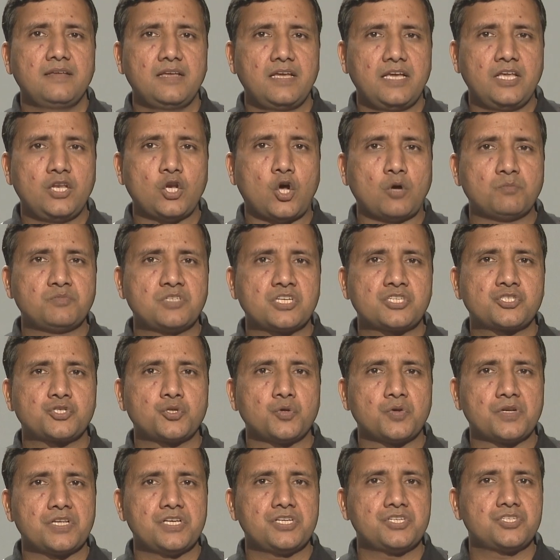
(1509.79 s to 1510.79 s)
in object
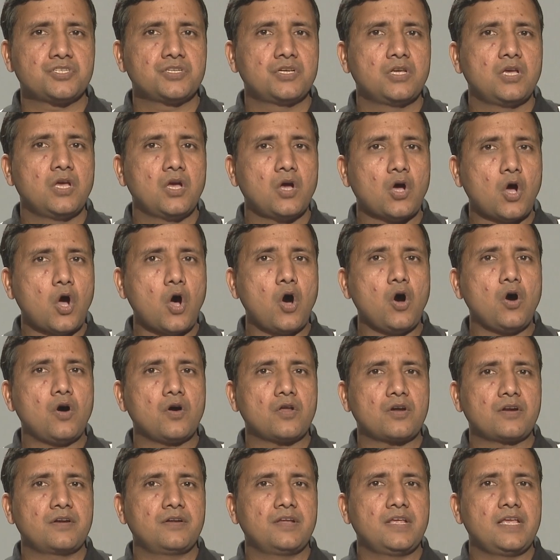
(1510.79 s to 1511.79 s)
storage
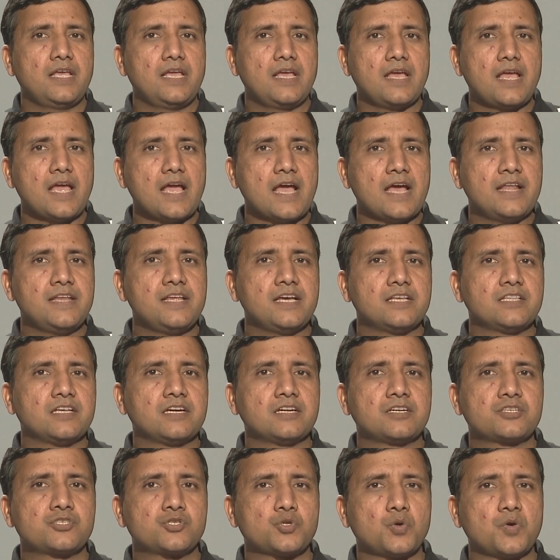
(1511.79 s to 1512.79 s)
or any
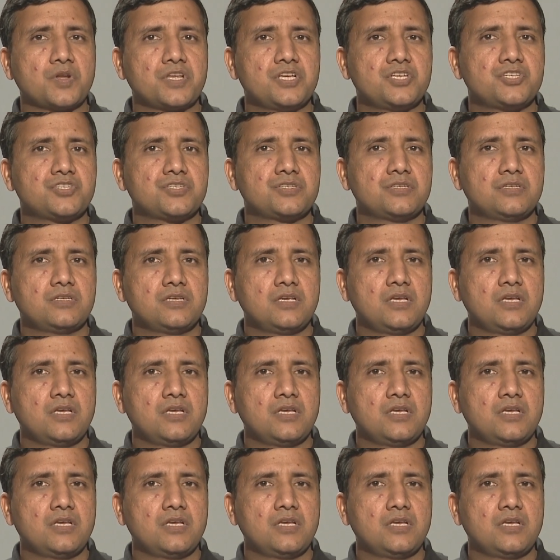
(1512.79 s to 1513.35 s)
other storage